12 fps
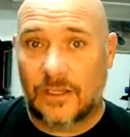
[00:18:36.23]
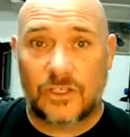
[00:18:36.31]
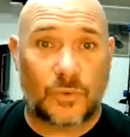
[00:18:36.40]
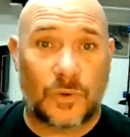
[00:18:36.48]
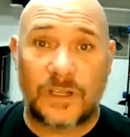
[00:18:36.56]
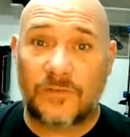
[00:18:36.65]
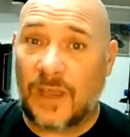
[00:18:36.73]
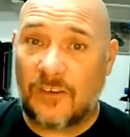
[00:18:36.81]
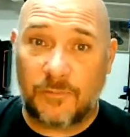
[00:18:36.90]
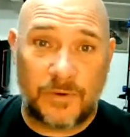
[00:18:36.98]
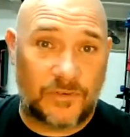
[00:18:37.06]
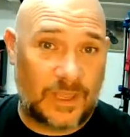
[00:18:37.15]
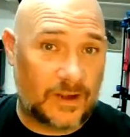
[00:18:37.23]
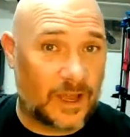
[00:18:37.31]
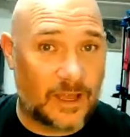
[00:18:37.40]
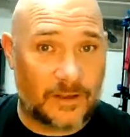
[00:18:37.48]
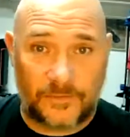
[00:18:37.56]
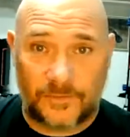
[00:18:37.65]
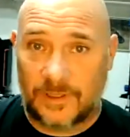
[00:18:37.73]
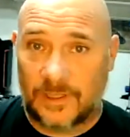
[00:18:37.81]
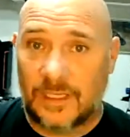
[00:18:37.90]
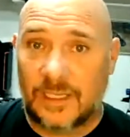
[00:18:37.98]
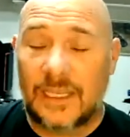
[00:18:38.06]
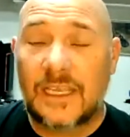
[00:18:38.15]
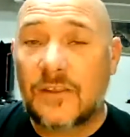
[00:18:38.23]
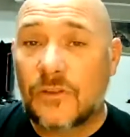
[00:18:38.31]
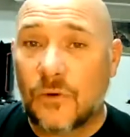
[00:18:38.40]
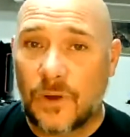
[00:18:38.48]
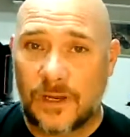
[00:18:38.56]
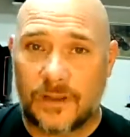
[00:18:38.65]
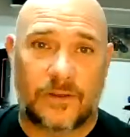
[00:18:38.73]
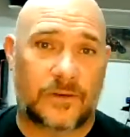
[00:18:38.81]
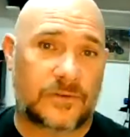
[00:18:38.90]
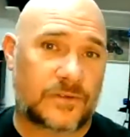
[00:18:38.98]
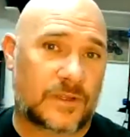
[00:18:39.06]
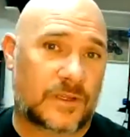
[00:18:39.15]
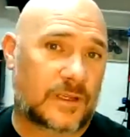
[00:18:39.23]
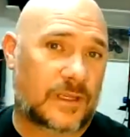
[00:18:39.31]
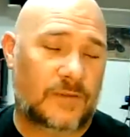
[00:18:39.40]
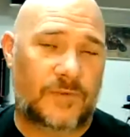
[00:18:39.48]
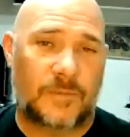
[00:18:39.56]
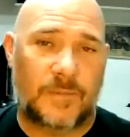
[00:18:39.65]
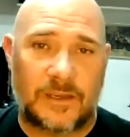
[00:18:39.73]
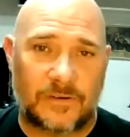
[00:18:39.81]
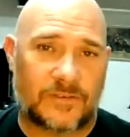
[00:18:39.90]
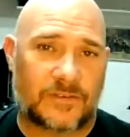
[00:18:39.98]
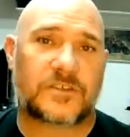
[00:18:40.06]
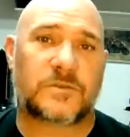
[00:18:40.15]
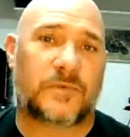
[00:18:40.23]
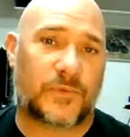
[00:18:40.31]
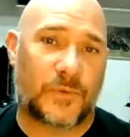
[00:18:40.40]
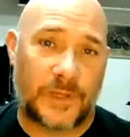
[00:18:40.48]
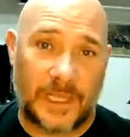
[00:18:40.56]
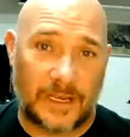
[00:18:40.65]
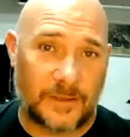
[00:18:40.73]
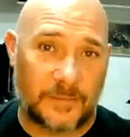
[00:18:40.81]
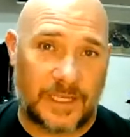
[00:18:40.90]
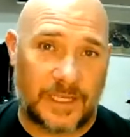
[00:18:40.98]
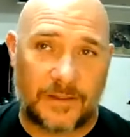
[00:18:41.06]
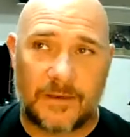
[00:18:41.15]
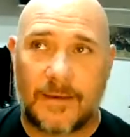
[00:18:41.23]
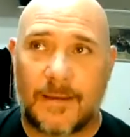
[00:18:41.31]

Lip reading: 25% off either one of those if you make your decision before the end of the month.